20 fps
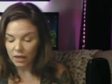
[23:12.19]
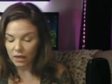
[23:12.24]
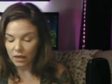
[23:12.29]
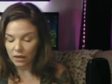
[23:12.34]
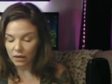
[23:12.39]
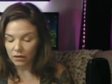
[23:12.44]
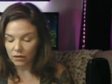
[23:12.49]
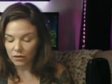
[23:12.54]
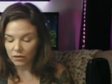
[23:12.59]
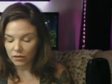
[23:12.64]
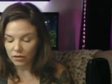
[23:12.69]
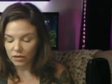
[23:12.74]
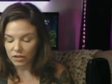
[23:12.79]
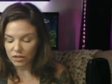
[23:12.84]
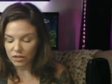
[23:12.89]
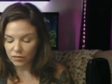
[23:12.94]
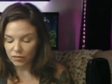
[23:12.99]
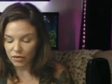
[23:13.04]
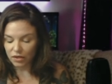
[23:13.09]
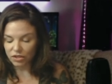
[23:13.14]
or
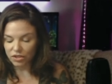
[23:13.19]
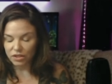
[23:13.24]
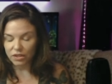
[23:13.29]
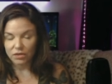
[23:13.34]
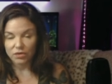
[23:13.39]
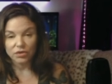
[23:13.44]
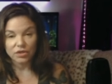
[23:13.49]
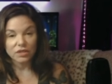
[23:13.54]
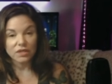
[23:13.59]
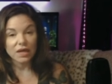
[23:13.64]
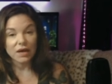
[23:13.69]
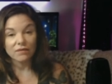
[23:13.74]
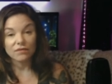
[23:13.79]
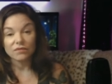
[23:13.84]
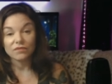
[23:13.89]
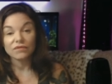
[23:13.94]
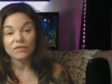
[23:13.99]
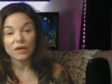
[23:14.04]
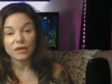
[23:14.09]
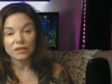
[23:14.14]
expression or just
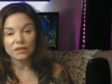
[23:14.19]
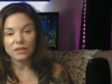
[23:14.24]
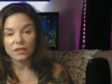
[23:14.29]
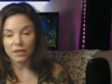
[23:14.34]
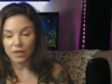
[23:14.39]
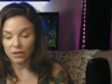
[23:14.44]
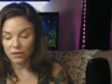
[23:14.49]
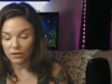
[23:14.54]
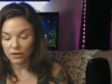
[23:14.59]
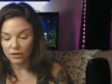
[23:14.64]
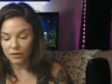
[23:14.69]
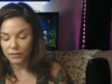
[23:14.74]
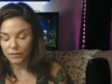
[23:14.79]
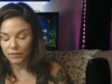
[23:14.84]
having fun together.